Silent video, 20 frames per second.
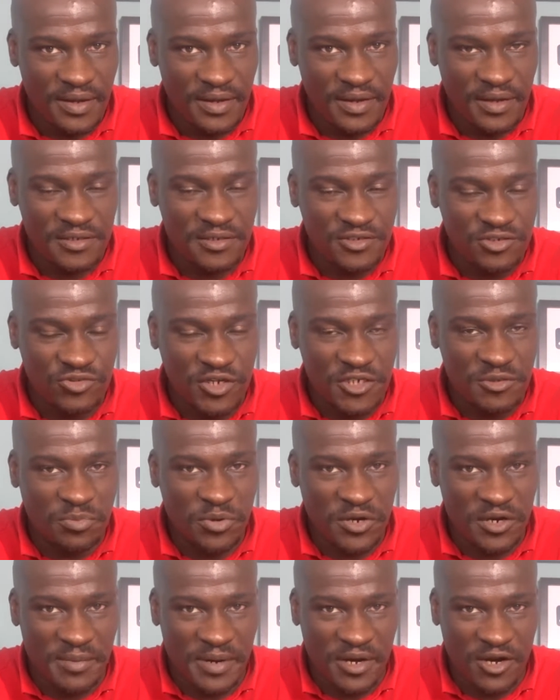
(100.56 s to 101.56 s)
That's a strange
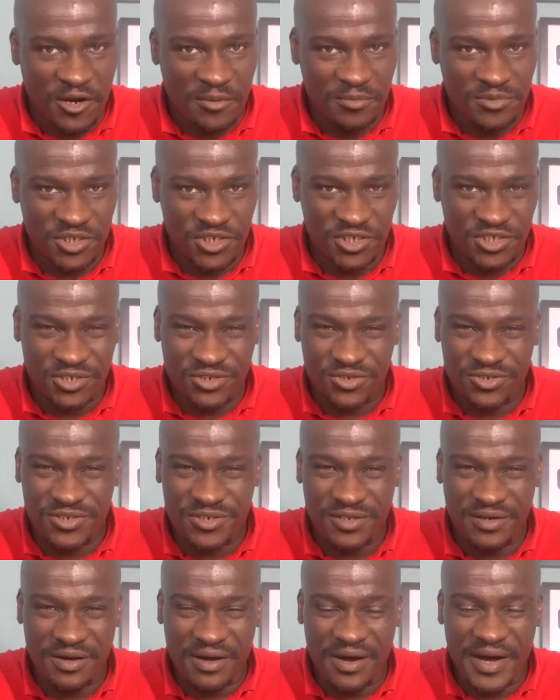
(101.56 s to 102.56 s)
point about competition,
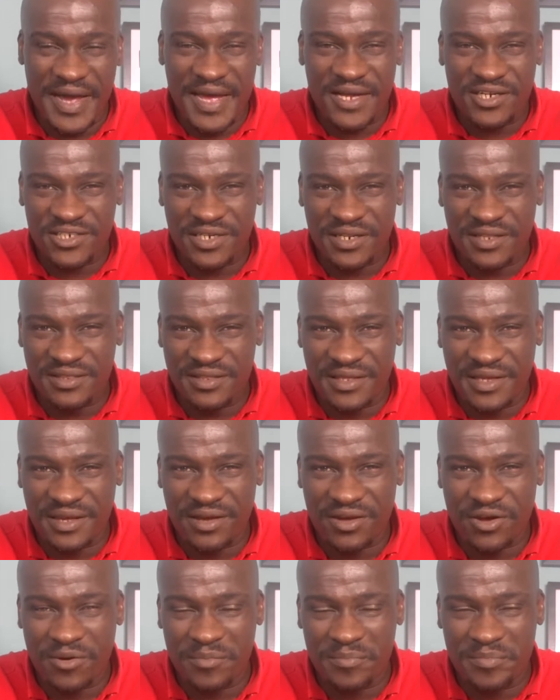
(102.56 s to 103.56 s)
because I actually
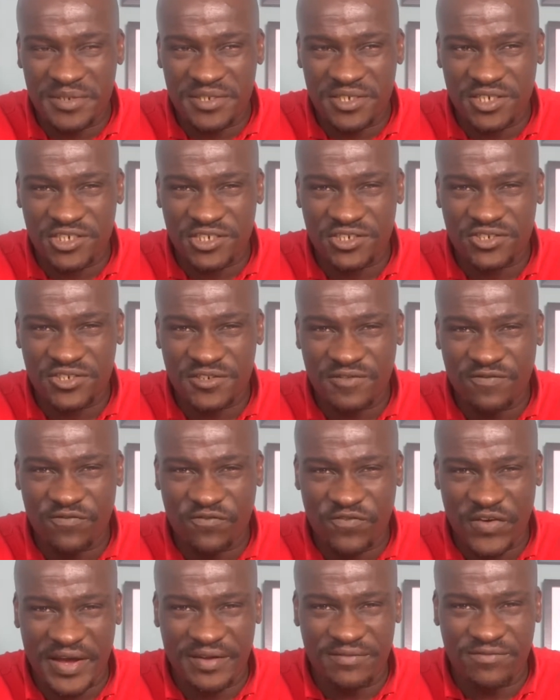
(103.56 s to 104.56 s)
think competitions and
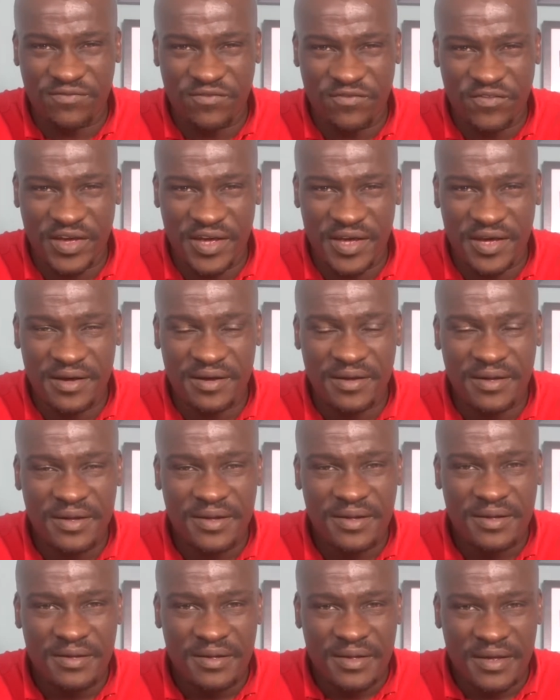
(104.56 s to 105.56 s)
fanfare
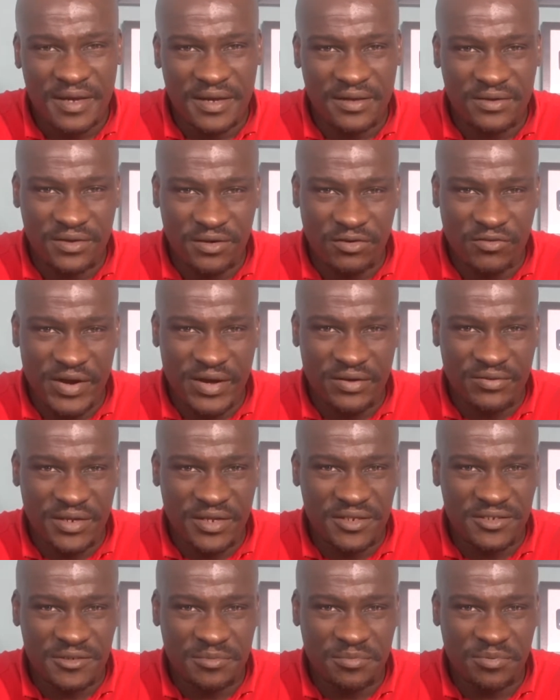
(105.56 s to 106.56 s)
in and around
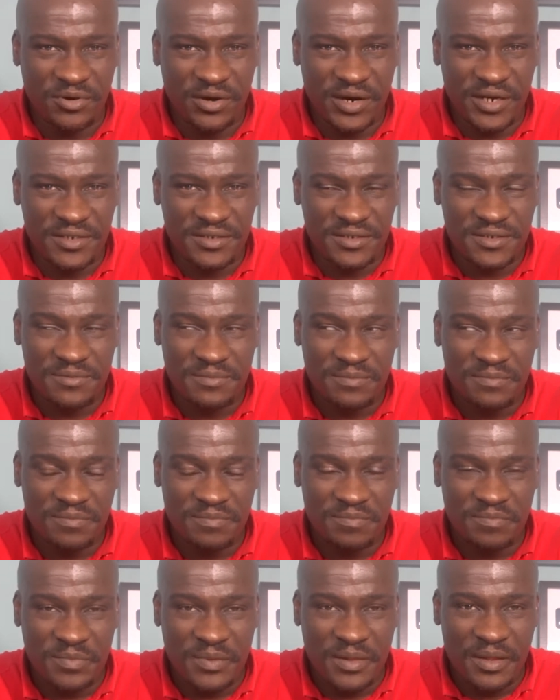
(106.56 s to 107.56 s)
enterprise
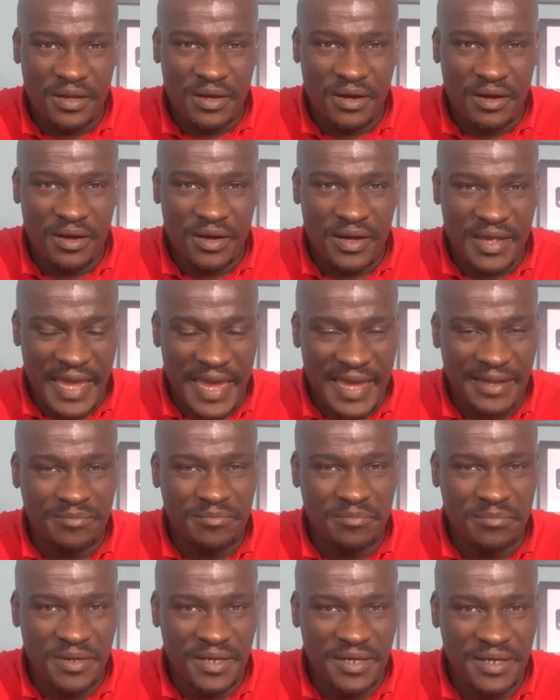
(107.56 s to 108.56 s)

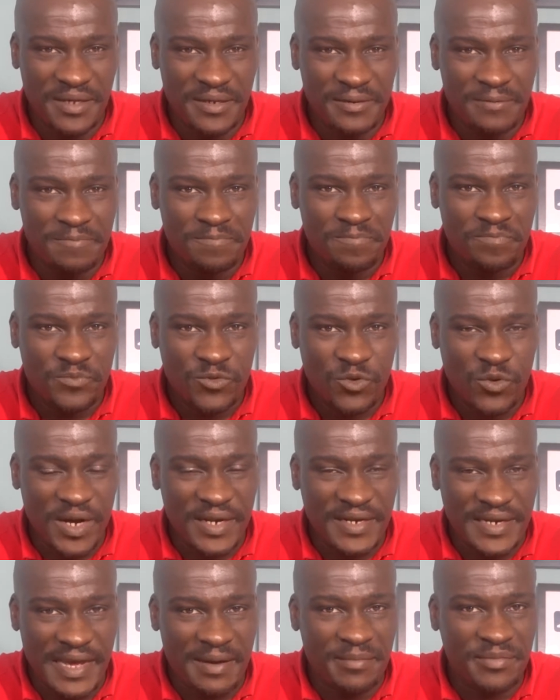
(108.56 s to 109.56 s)
can be
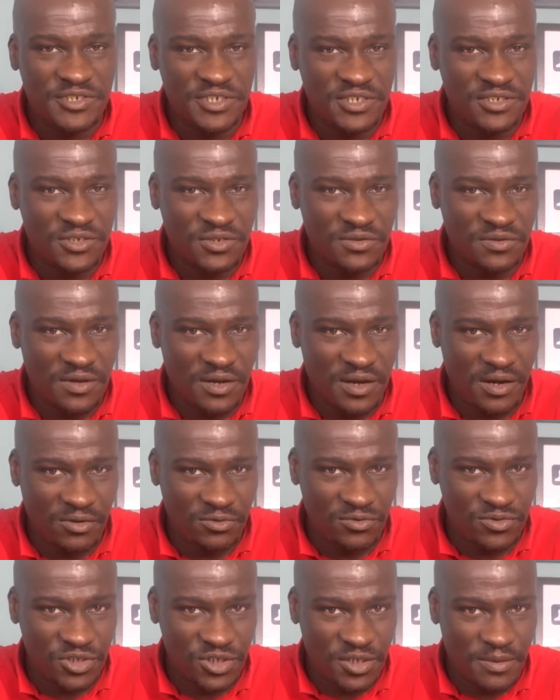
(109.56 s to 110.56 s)
quite damaging to the
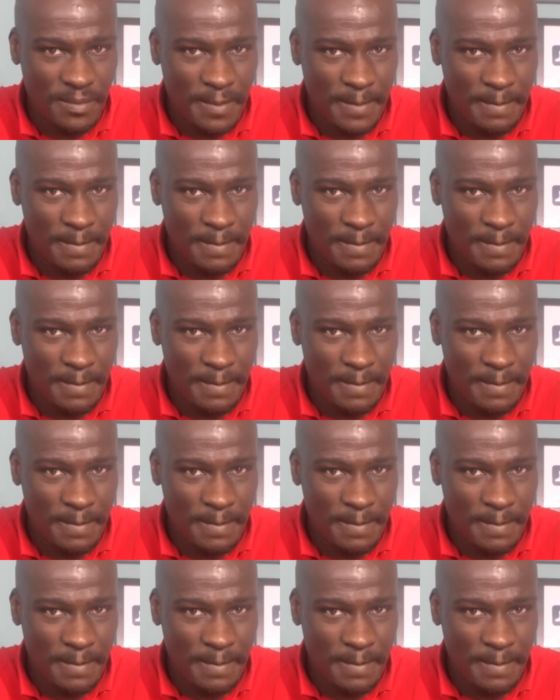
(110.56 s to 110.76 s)
culture.